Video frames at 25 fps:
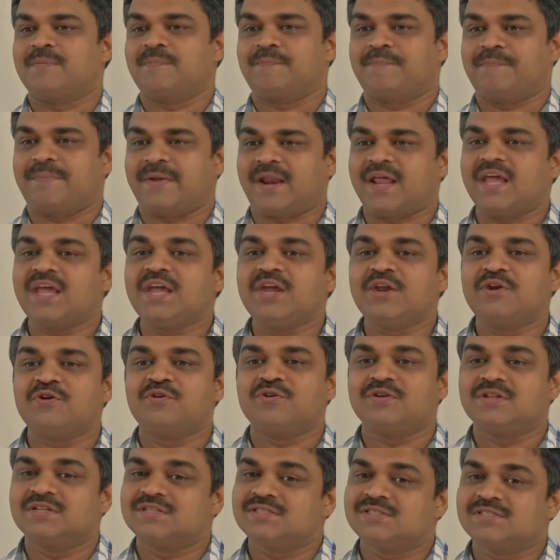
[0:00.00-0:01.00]
preyed
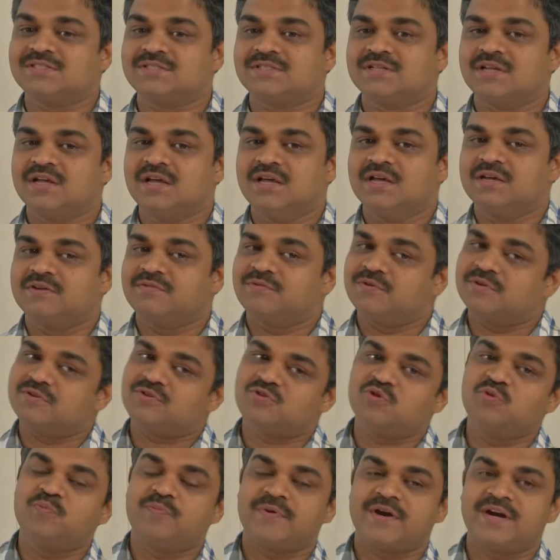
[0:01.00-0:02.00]
on this,
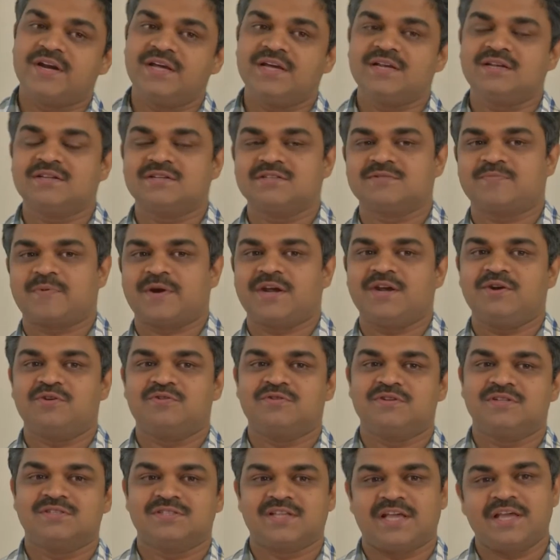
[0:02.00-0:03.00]
two predators preyed
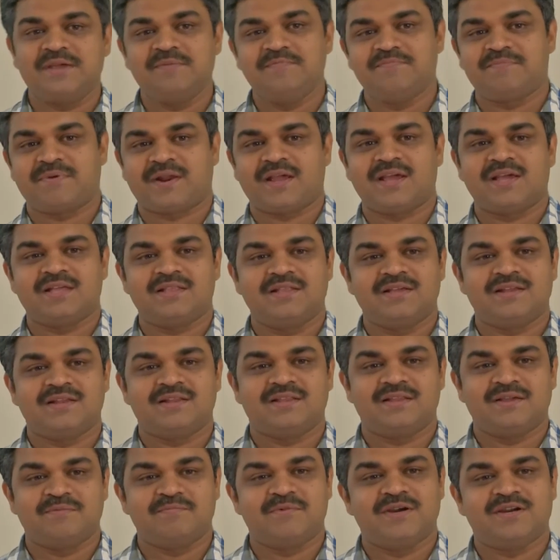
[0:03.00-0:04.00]
on the same prey,
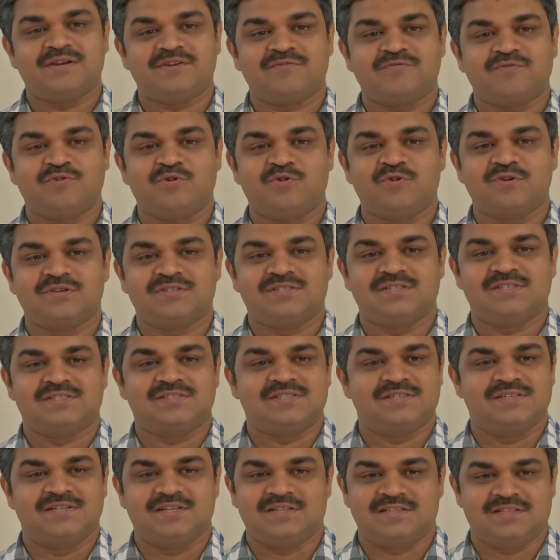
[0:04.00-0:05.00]
then they might have
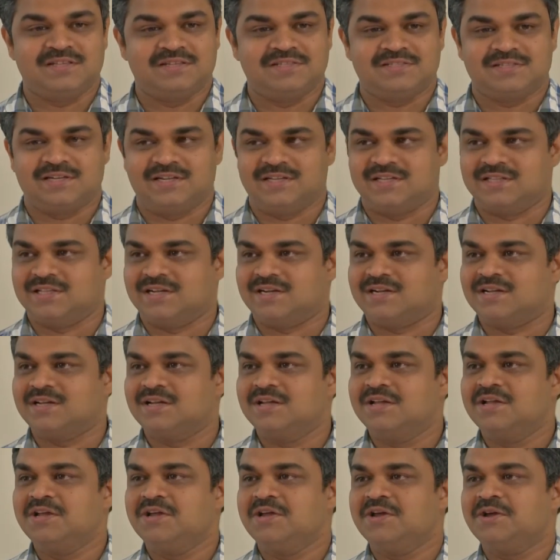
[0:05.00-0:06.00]
coexisted and things like that.
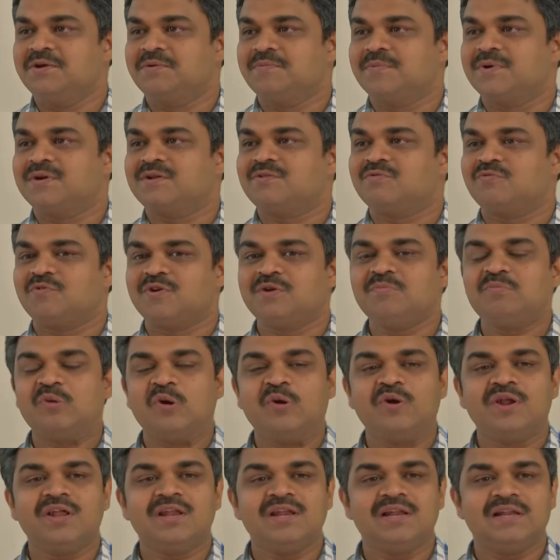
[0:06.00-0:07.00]
But one
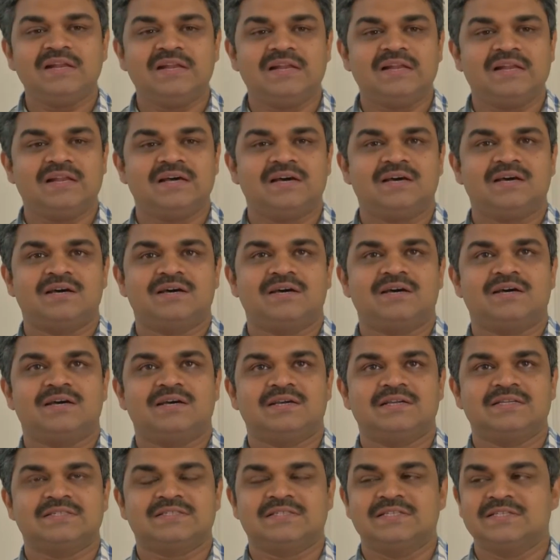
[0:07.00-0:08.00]
model
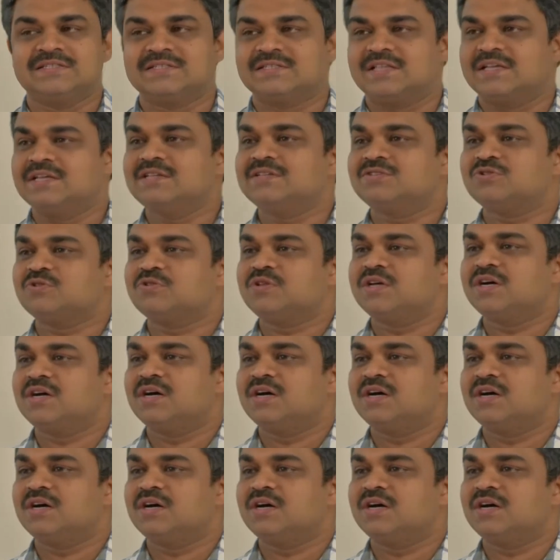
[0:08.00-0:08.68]
is this thing. So